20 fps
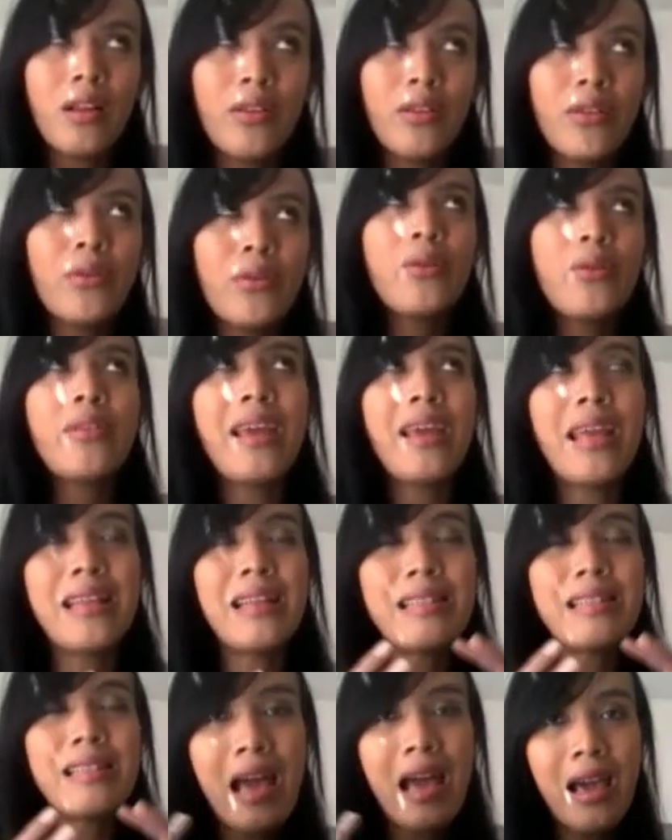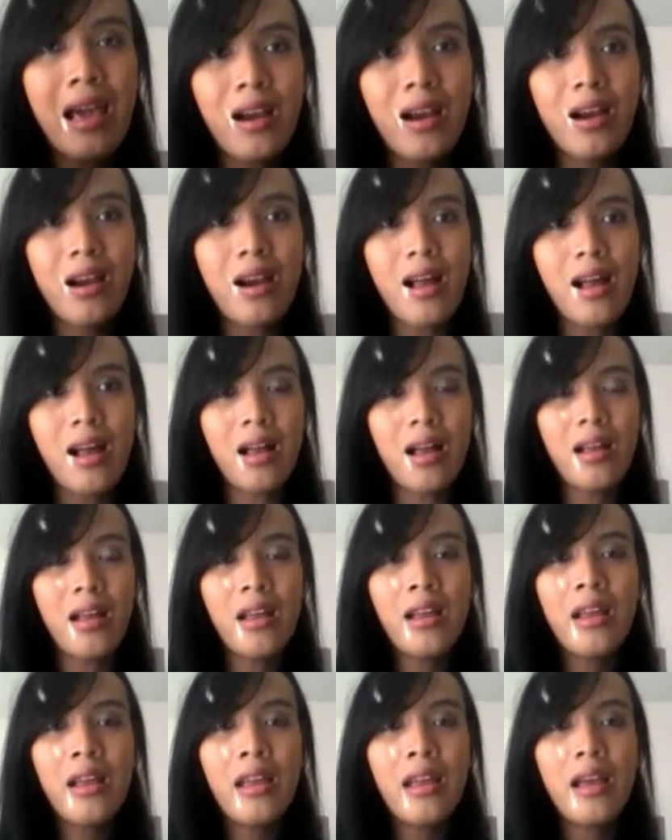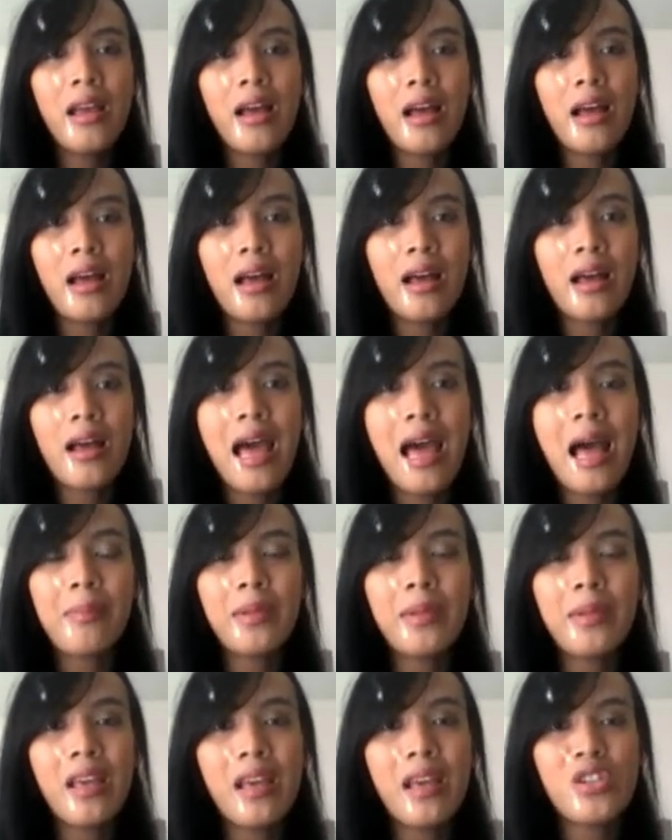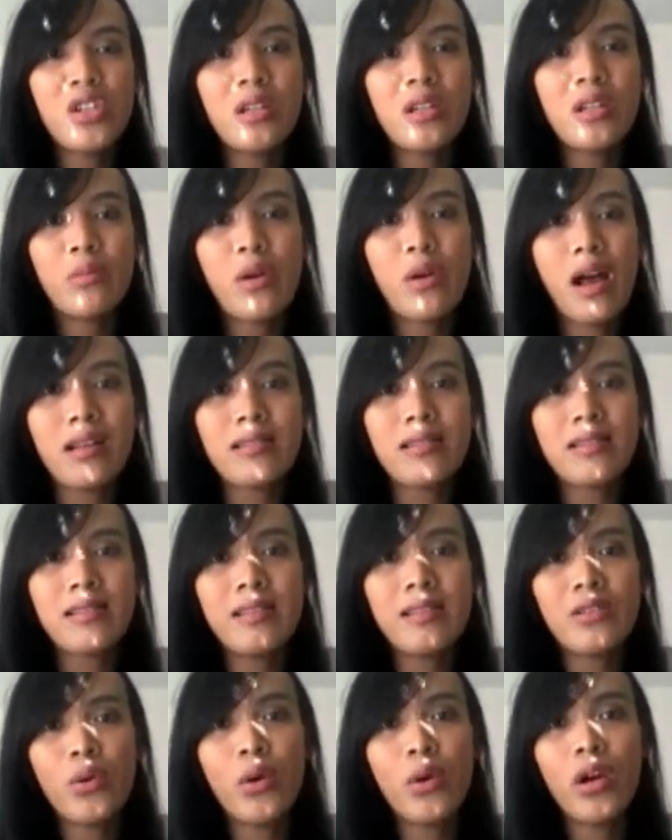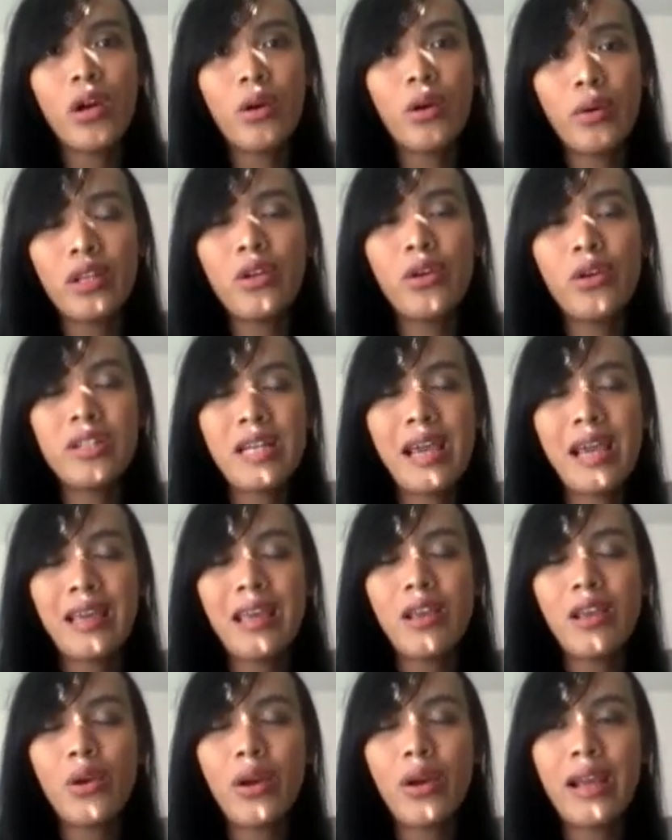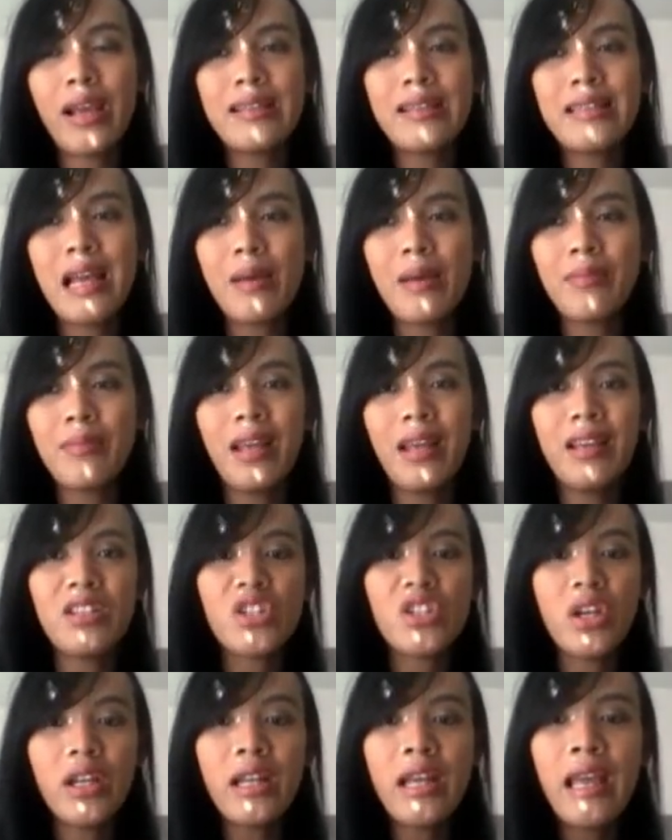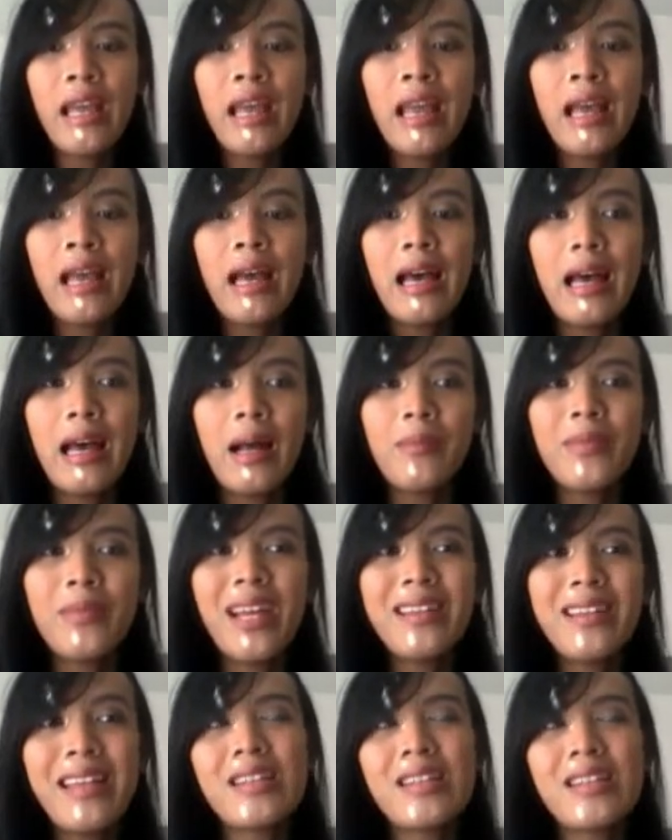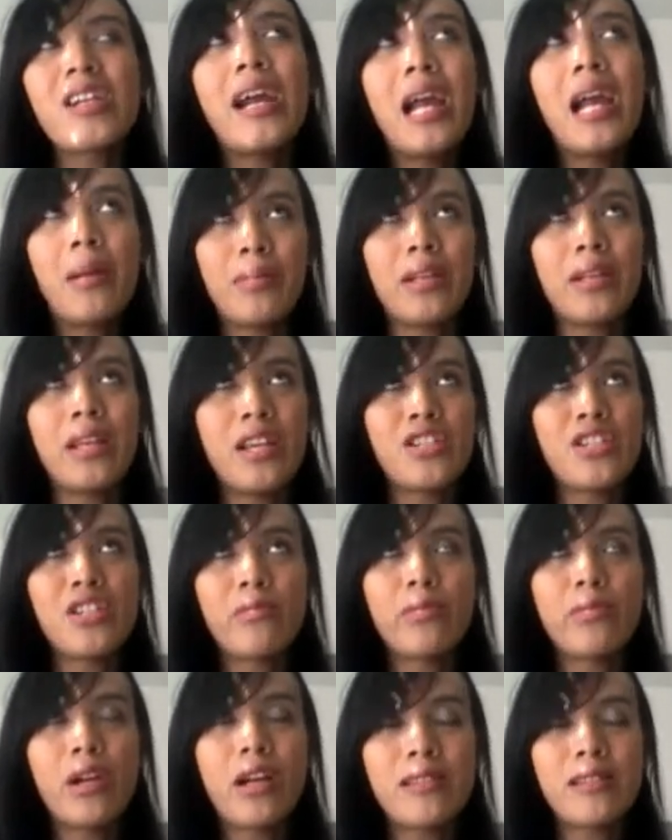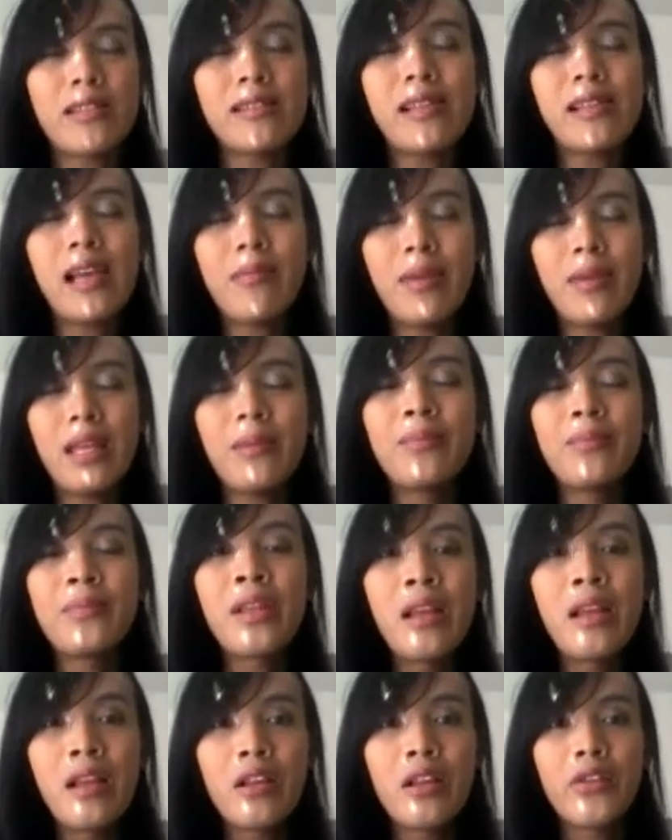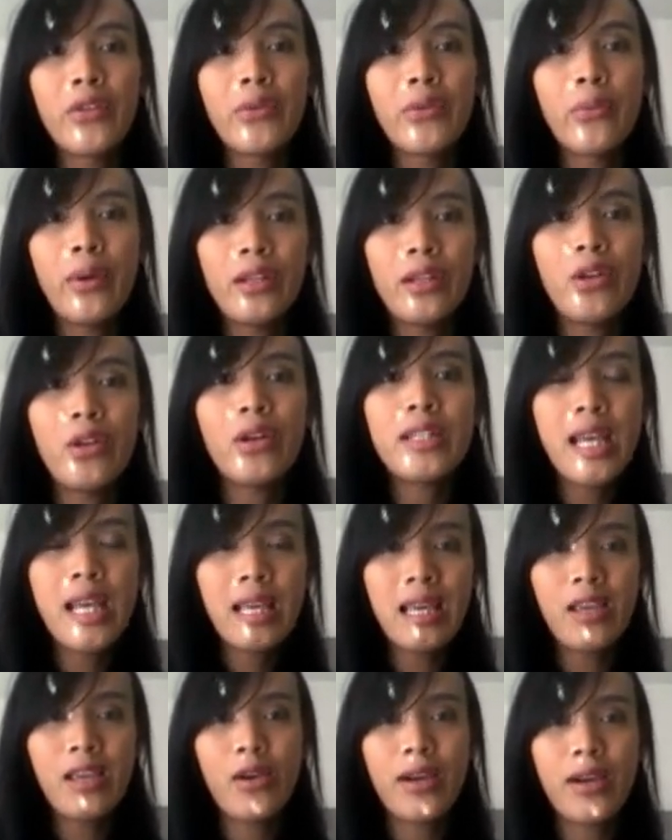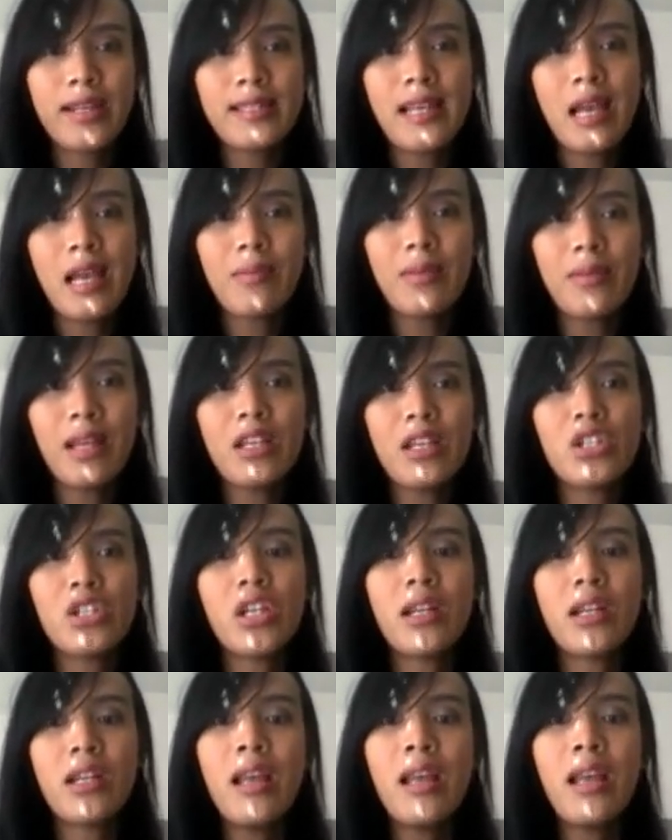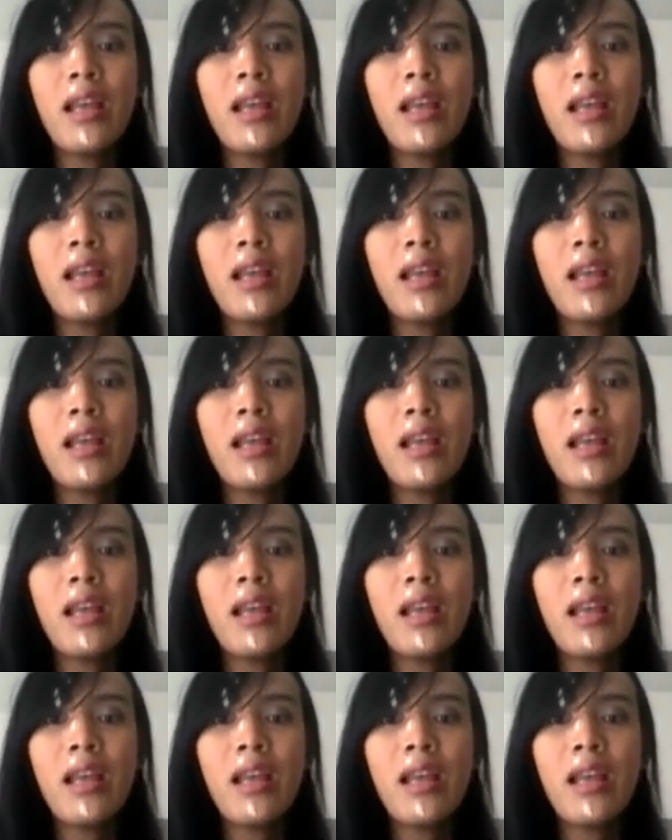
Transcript: through the entire application process, or when you're taking your examination. Not the entire application process, I mean when you're taking your examination